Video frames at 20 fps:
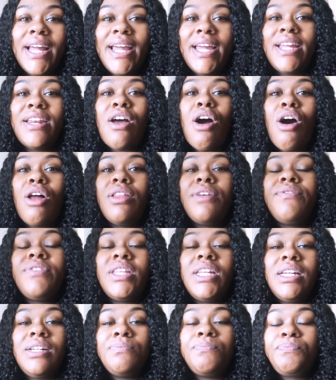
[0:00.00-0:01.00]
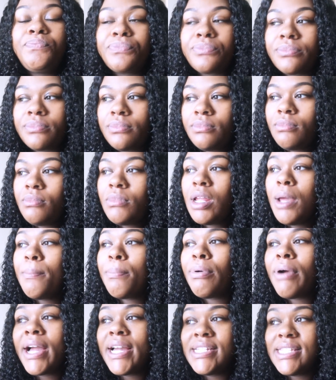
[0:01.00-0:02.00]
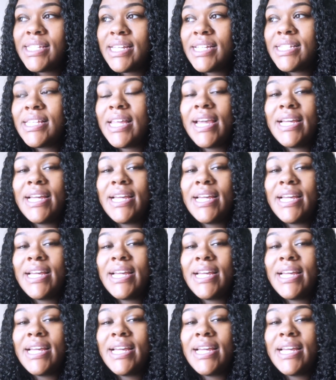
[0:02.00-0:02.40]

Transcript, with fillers: in all of the prices